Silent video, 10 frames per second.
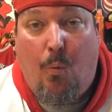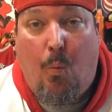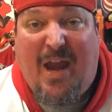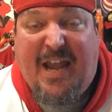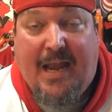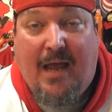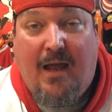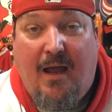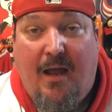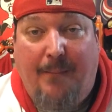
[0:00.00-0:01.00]
win,
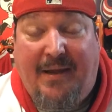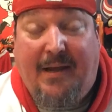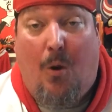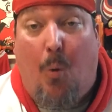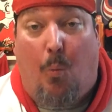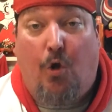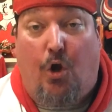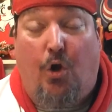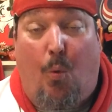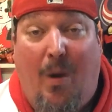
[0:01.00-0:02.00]
meaning we're
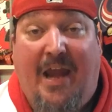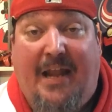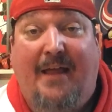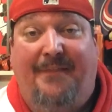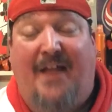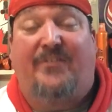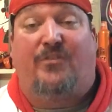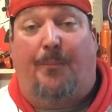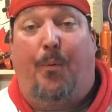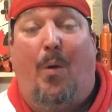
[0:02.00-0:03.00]
going to win. That's
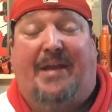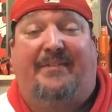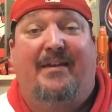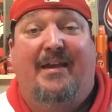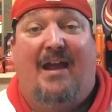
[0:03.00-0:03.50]
the point.